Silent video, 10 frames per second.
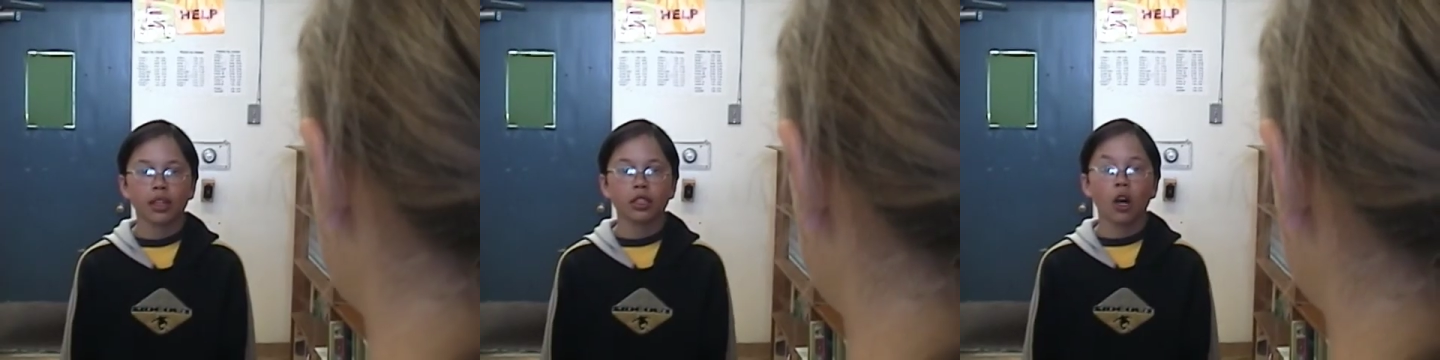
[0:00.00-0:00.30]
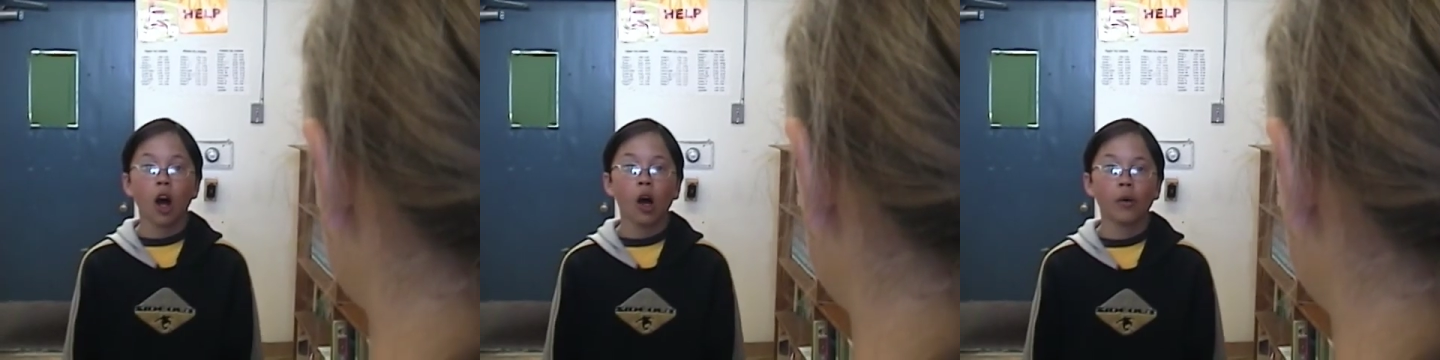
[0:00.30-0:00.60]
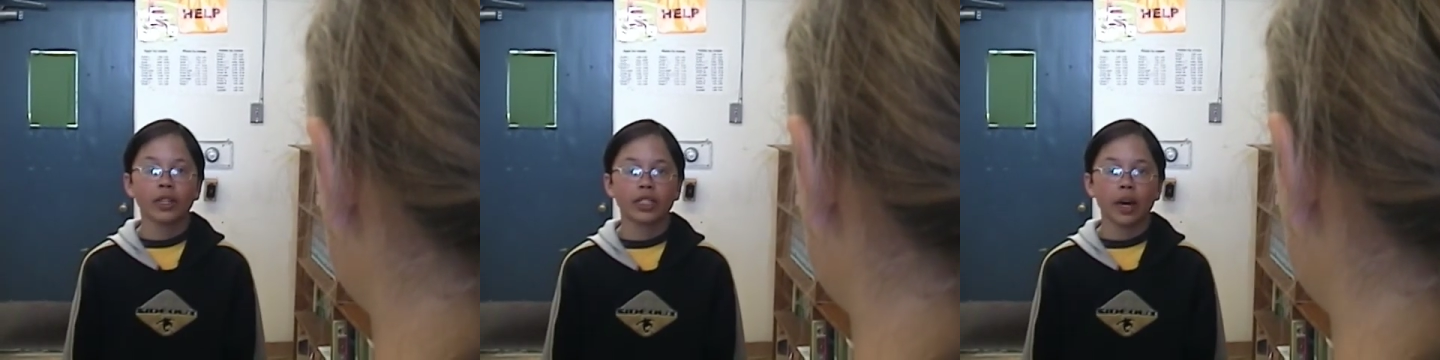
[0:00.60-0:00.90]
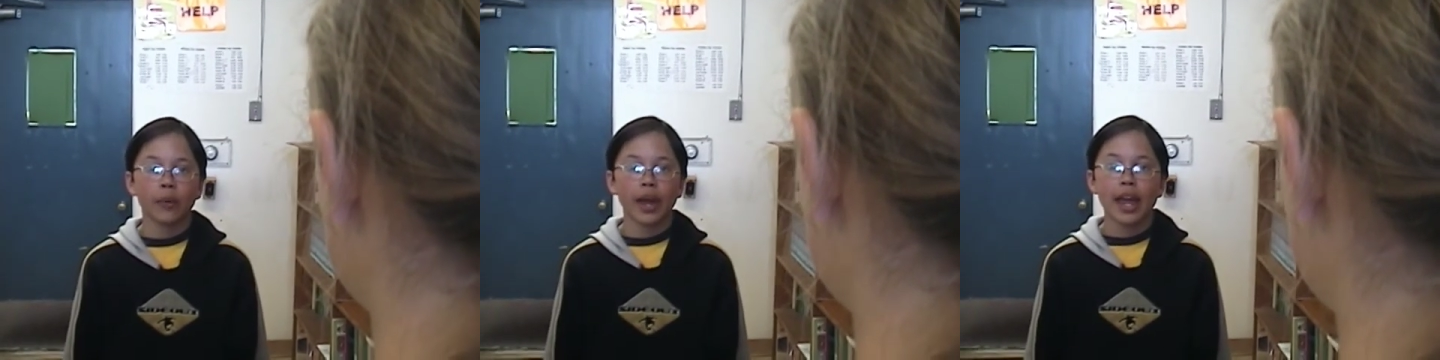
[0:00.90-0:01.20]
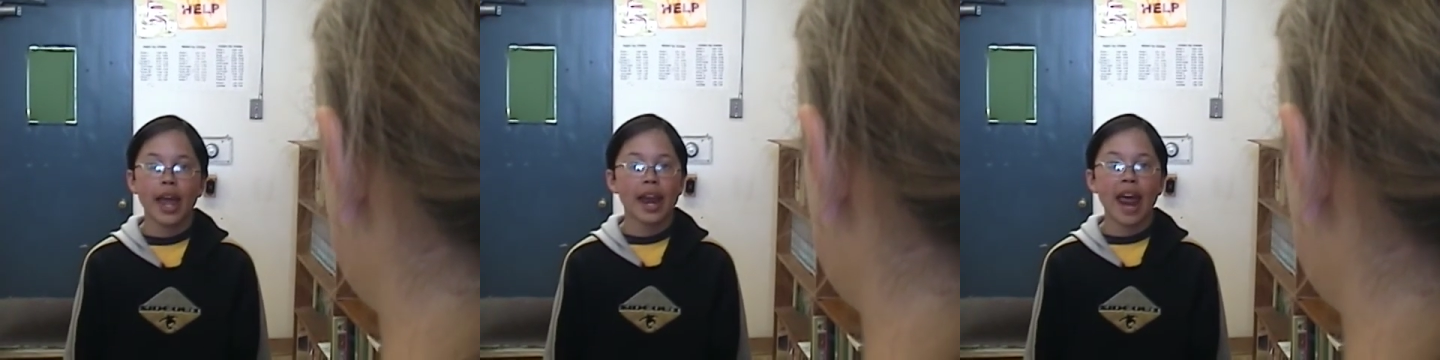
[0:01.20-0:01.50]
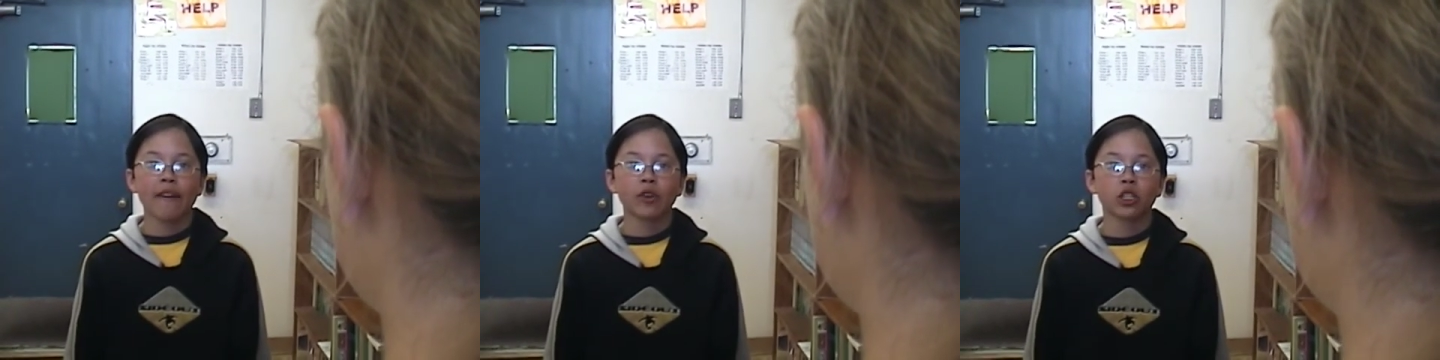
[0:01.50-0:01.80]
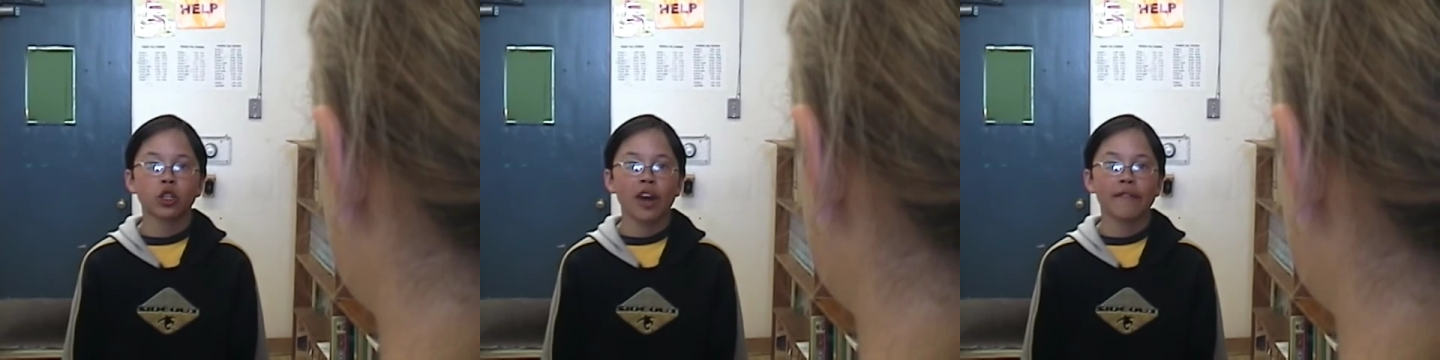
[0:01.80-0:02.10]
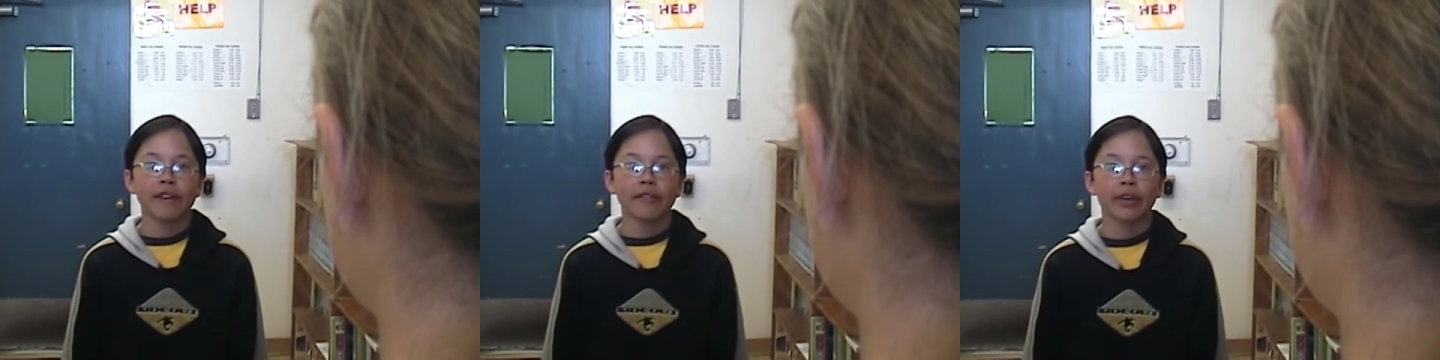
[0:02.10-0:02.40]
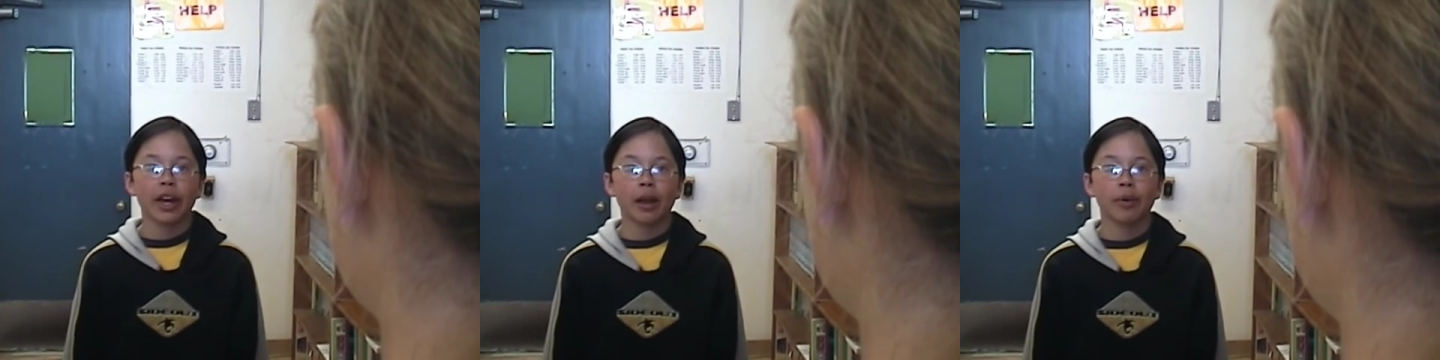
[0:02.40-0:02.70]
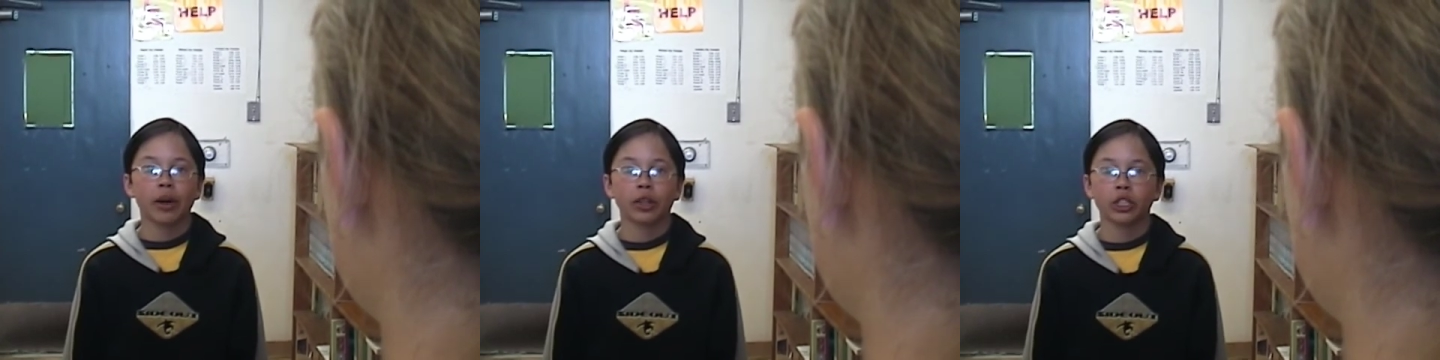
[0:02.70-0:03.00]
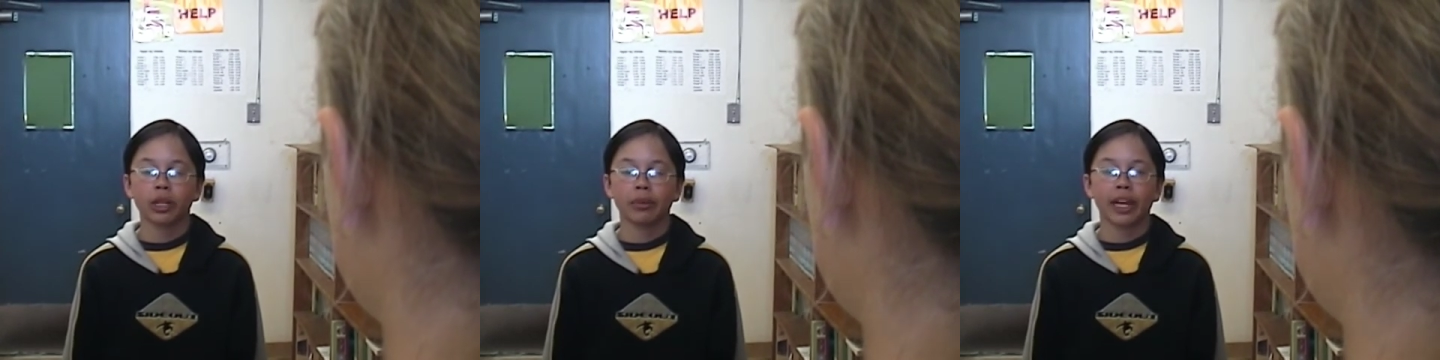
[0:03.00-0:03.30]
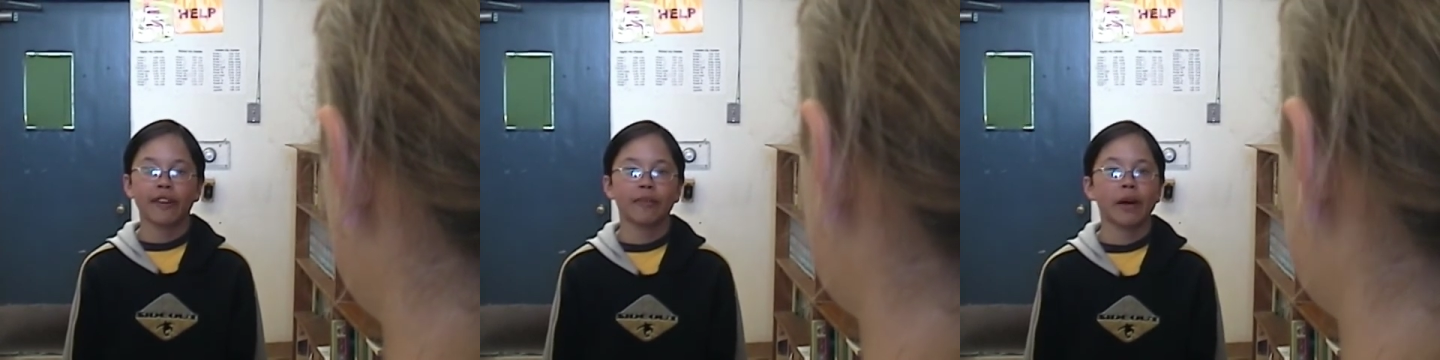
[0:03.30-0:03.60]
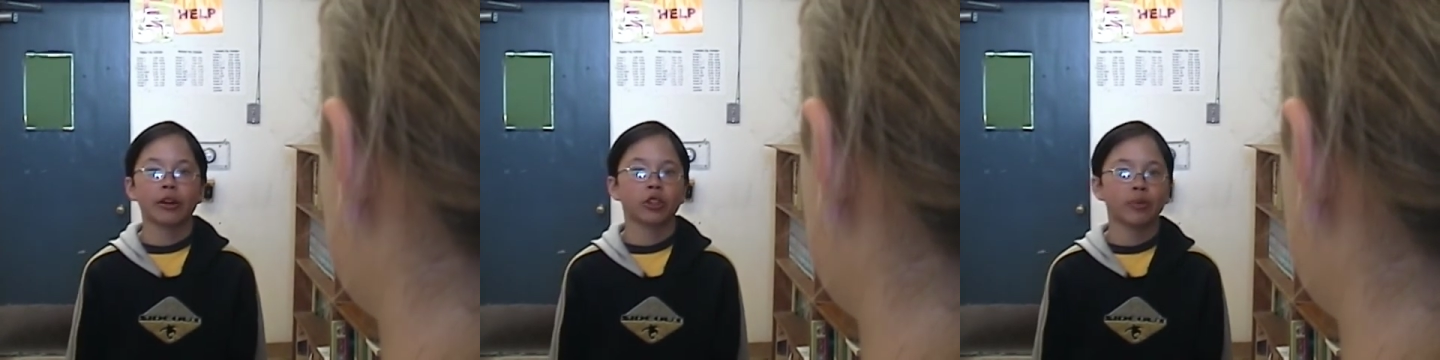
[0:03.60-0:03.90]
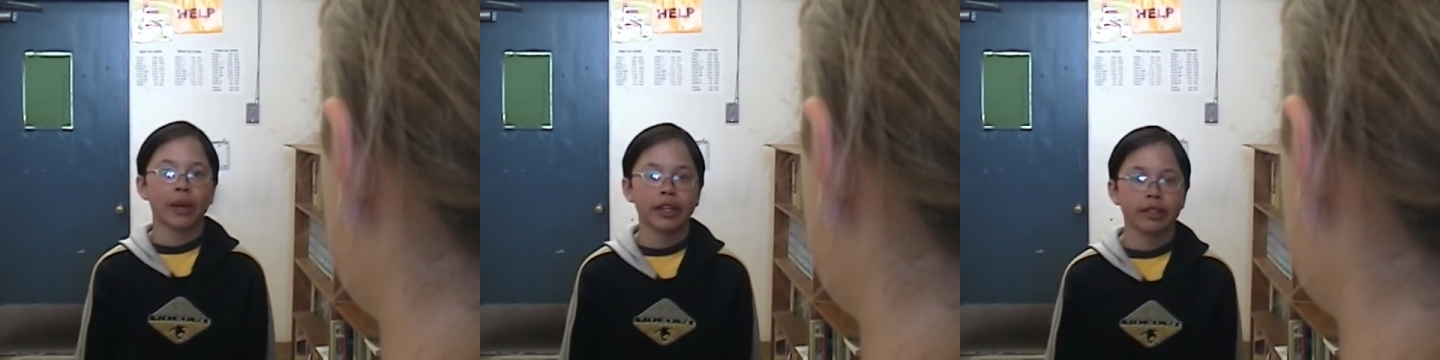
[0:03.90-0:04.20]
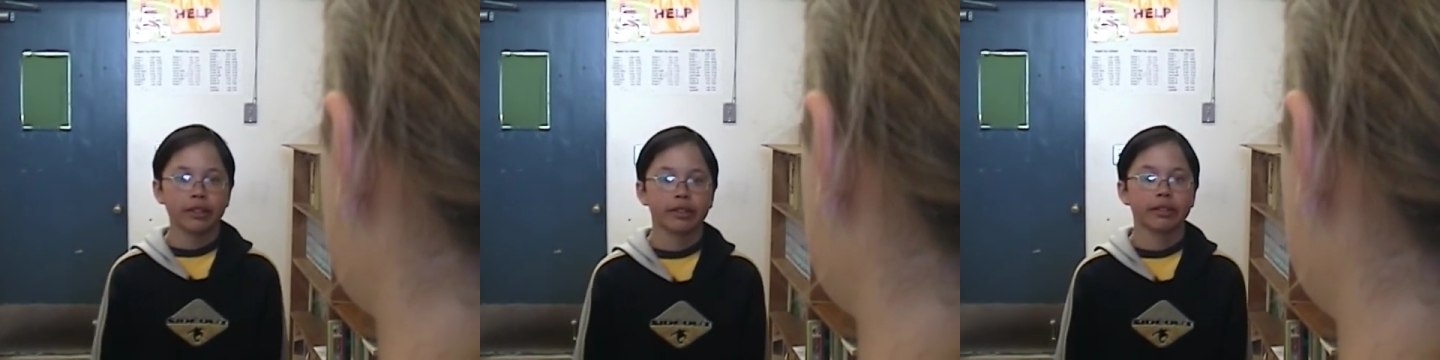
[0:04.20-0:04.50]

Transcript: It's always that way. In every story I've ever read about a ship landing from outer space.